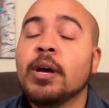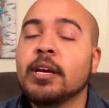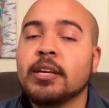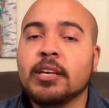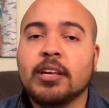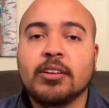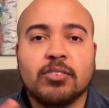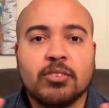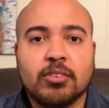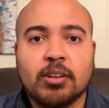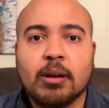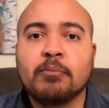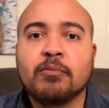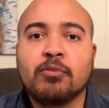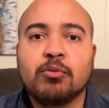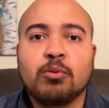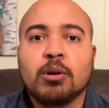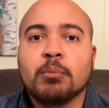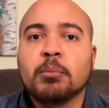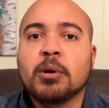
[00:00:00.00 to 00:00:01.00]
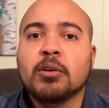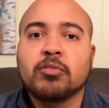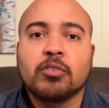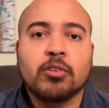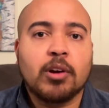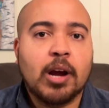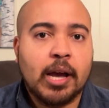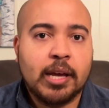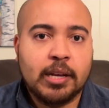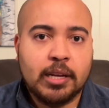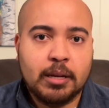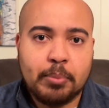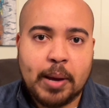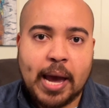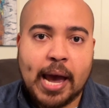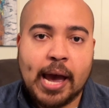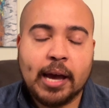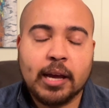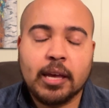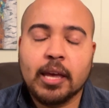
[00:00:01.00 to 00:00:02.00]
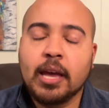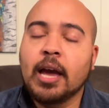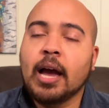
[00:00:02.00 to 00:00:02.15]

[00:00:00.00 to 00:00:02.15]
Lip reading: get some form of variety pack.